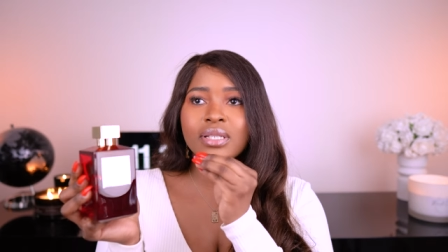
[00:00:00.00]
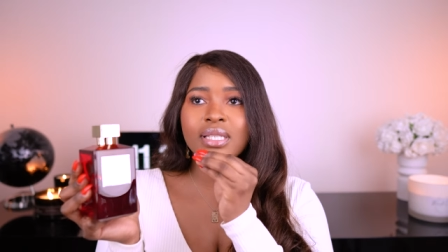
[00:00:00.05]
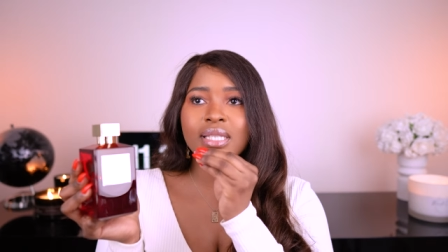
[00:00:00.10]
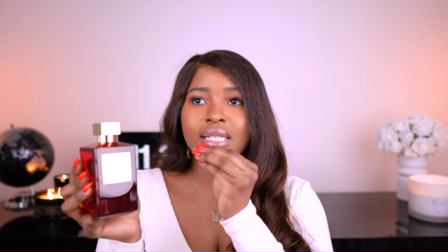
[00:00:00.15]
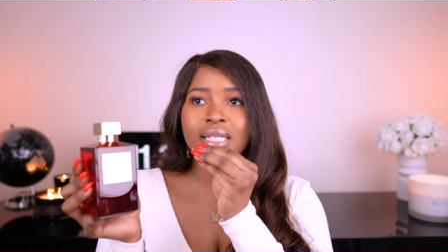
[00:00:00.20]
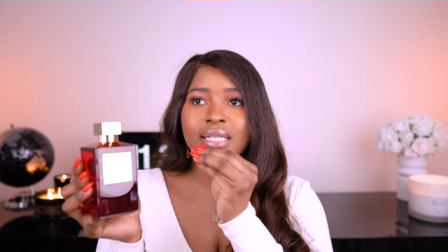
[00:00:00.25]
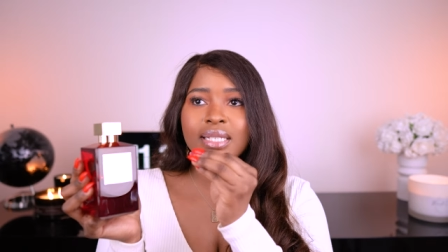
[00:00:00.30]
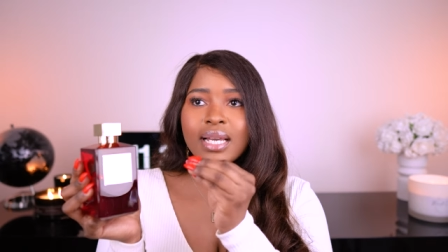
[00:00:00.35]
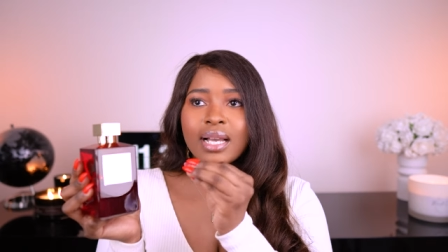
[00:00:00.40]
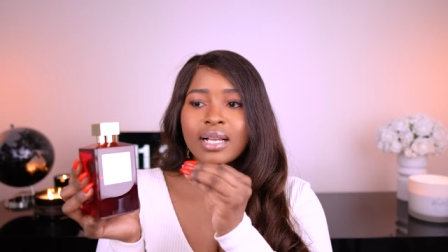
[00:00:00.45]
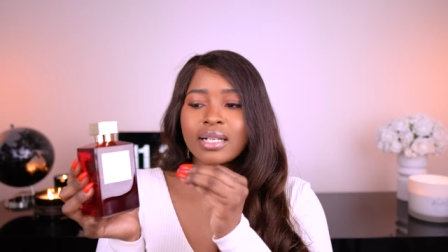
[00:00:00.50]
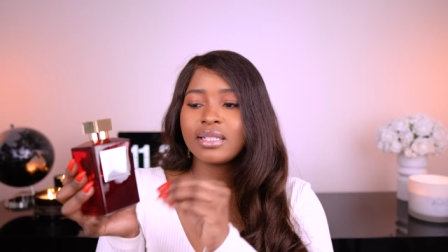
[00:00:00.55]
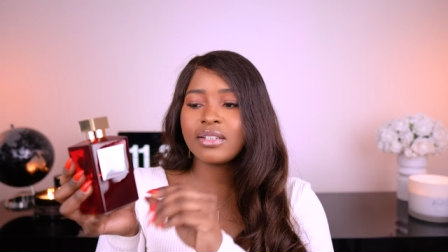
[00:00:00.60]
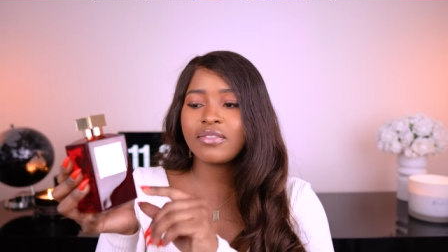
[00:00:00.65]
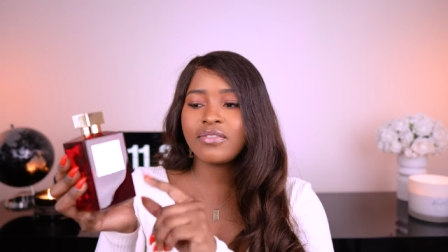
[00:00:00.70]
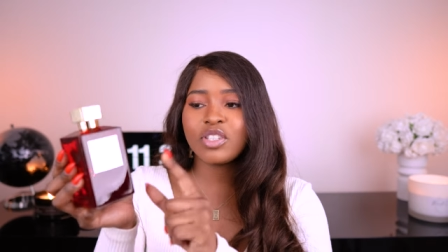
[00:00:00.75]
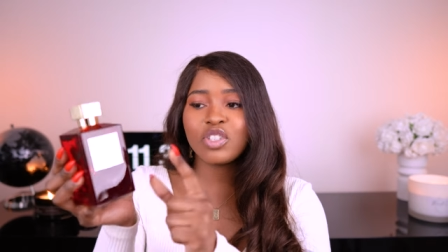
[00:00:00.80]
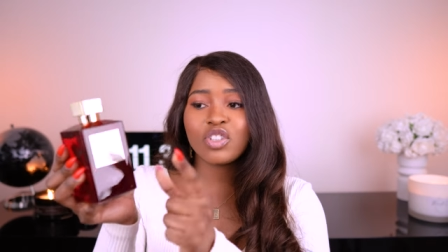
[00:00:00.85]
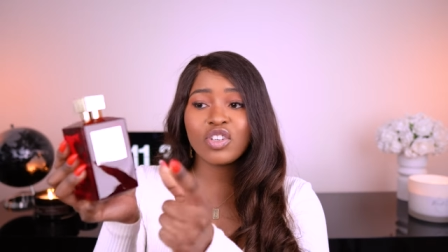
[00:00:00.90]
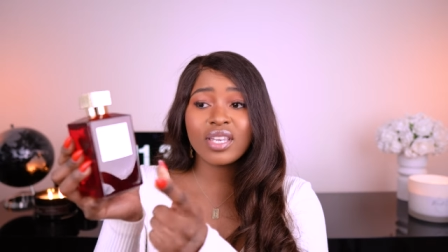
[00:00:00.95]

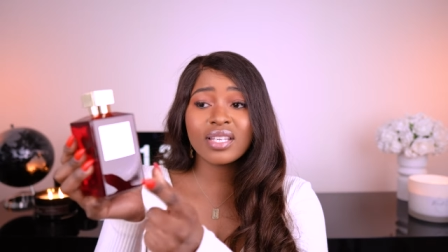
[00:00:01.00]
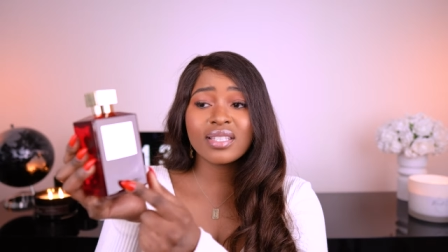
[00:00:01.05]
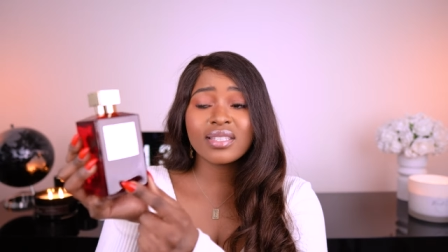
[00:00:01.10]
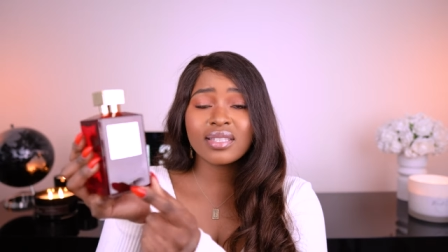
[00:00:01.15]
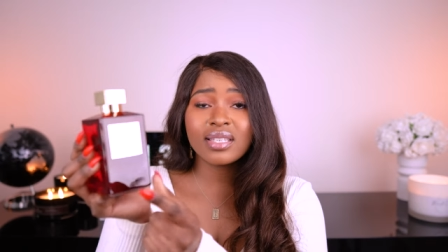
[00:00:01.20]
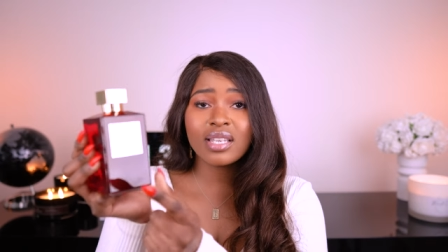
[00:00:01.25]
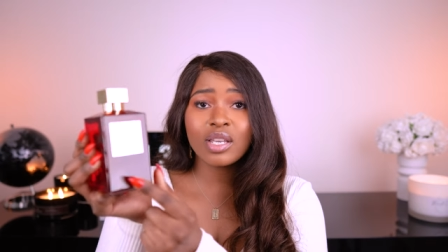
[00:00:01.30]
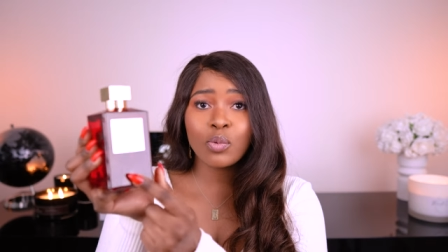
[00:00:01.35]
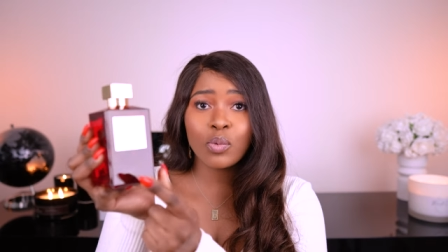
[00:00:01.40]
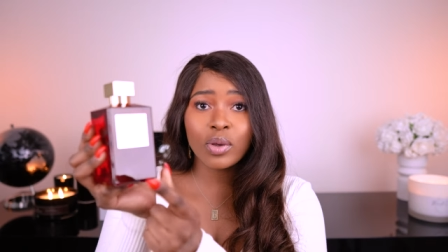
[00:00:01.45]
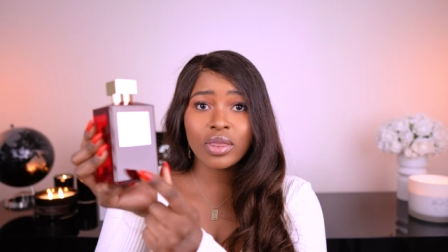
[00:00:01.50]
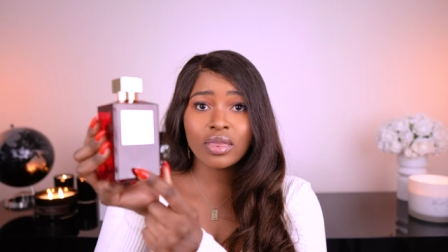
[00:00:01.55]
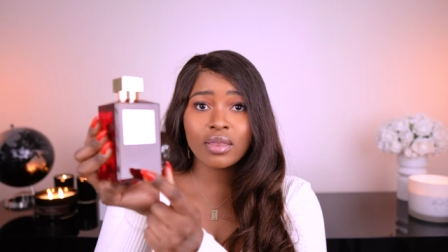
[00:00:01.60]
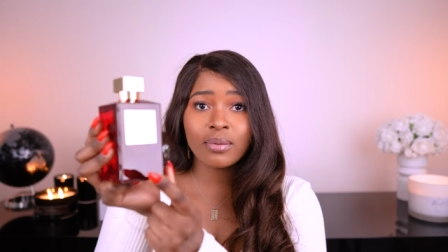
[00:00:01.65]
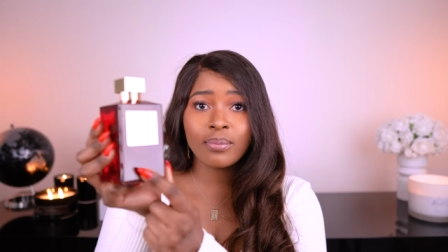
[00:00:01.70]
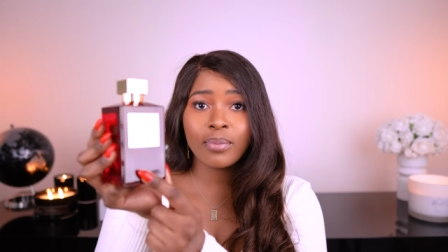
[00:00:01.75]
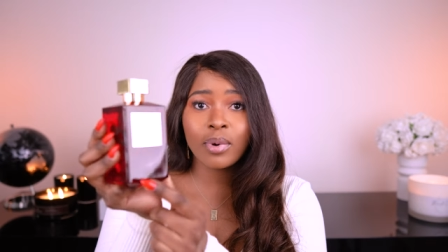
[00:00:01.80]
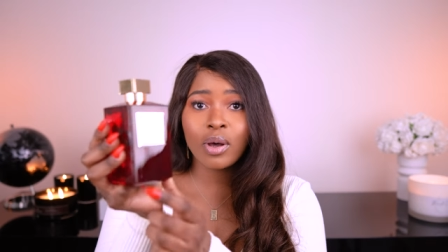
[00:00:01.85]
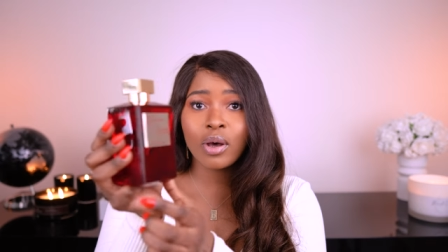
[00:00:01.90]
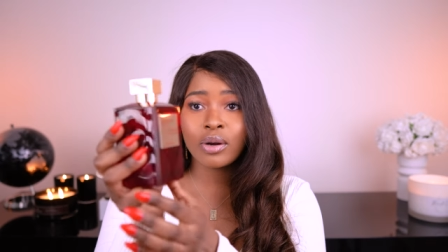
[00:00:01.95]
seductive, as you can see with
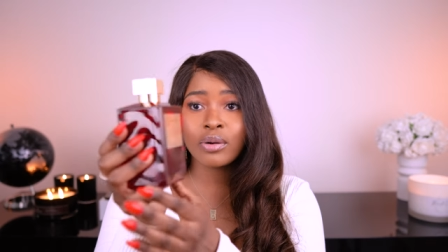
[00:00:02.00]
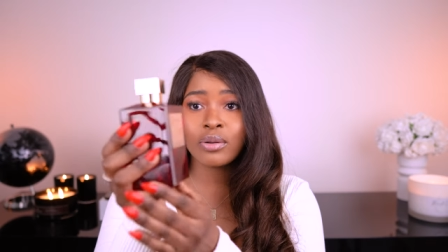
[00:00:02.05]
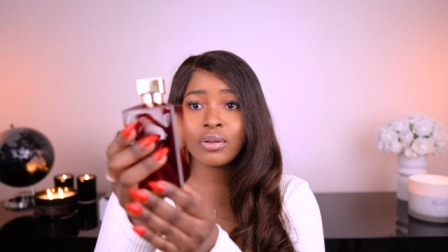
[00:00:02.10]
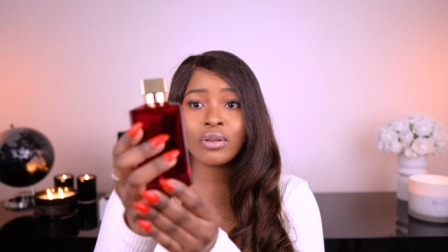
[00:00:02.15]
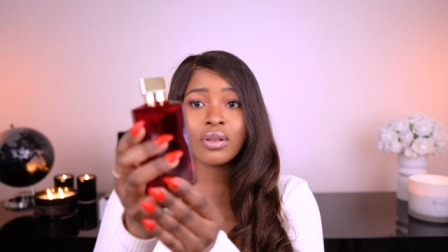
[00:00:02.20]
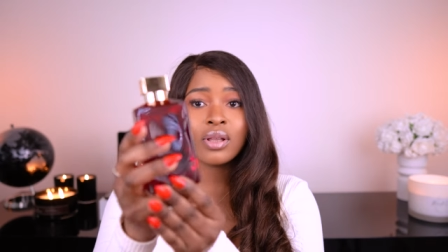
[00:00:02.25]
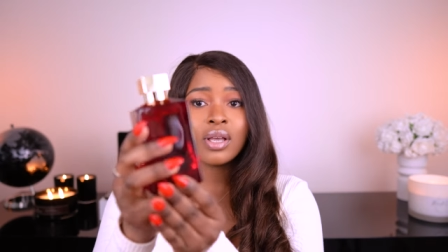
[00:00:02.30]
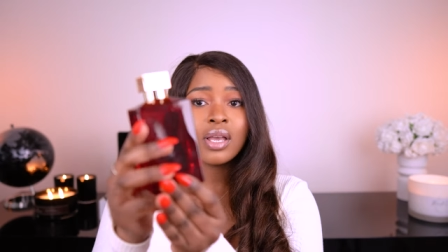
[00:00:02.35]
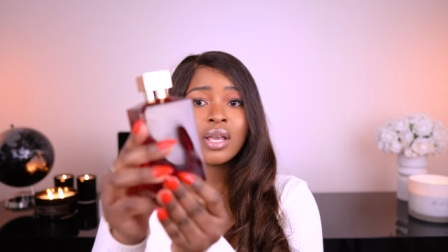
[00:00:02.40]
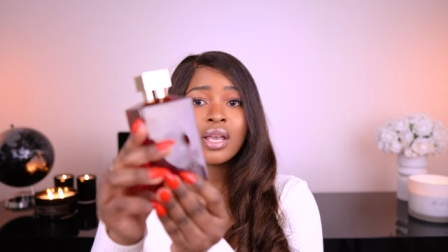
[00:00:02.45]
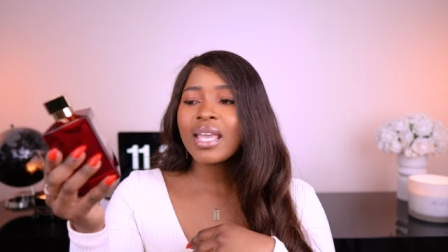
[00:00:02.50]
the bottle.